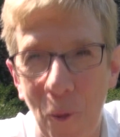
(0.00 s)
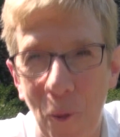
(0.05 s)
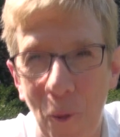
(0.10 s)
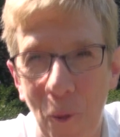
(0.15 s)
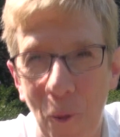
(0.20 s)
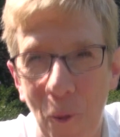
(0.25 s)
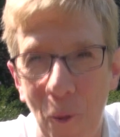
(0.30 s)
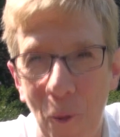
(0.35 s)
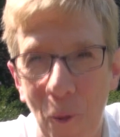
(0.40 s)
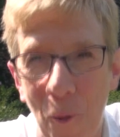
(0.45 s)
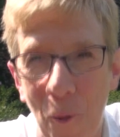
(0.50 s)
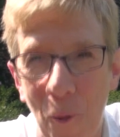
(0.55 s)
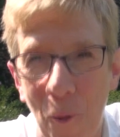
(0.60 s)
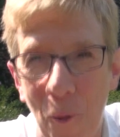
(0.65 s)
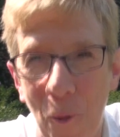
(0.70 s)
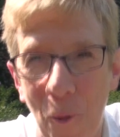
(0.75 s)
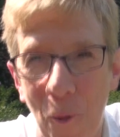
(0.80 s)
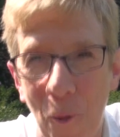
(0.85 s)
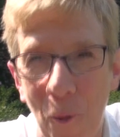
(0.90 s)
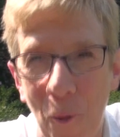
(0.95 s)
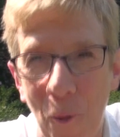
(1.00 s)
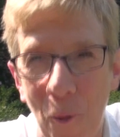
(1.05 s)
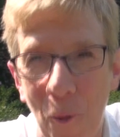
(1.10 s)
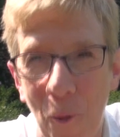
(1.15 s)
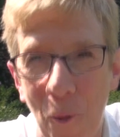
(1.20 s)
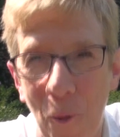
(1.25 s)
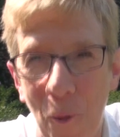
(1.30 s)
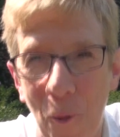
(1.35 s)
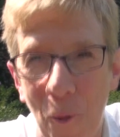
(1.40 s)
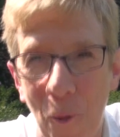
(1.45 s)

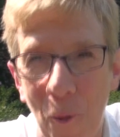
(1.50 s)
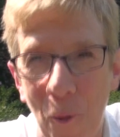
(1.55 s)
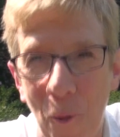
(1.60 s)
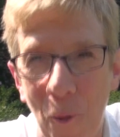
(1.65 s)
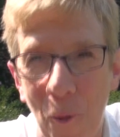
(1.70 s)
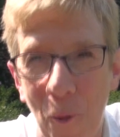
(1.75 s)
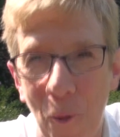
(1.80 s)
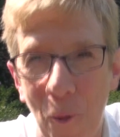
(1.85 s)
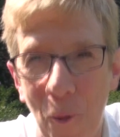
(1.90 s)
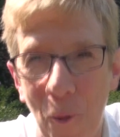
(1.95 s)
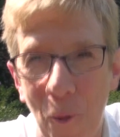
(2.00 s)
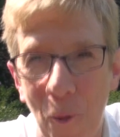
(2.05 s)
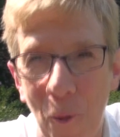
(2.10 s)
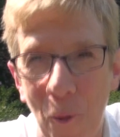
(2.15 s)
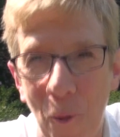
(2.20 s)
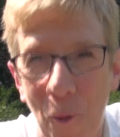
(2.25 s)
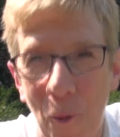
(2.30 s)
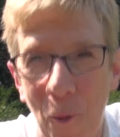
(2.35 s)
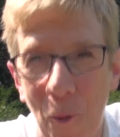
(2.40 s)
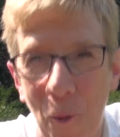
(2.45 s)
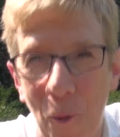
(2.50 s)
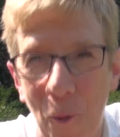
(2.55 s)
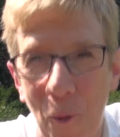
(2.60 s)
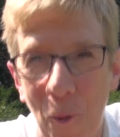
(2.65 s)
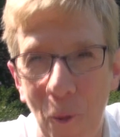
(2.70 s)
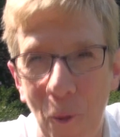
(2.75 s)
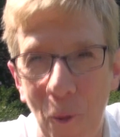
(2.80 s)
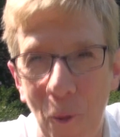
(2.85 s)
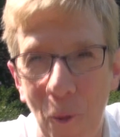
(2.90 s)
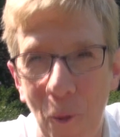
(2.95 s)

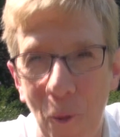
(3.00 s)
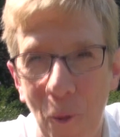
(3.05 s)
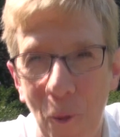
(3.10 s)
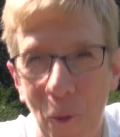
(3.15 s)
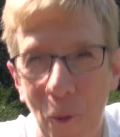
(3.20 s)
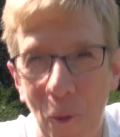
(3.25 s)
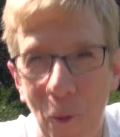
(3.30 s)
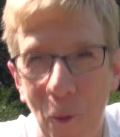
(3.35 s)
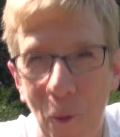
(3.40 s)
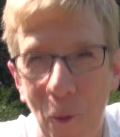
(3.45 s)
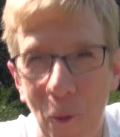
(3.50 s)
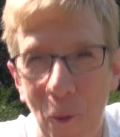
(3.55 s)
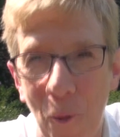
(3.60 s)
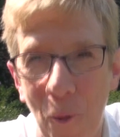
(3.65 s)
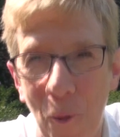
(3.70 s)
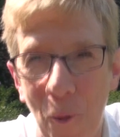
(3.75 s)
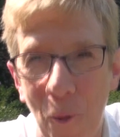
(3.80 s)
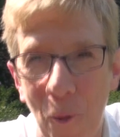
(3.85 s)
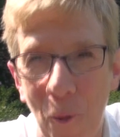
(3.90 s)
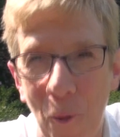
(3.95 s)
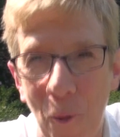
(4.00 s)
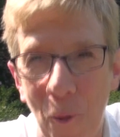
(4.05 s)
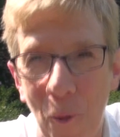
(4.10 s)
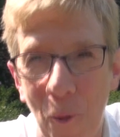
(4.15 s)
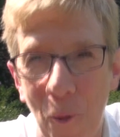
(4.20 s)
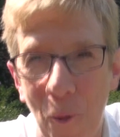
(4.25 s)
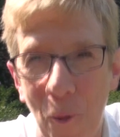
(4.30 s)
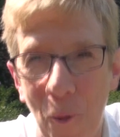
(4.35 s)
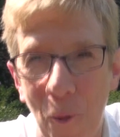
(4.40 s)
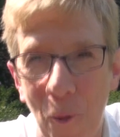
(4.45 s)

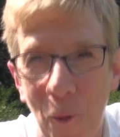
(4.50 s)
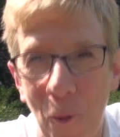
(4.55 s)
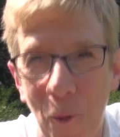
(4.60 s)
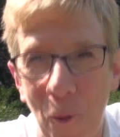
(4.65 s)
No one is speaking in this clip.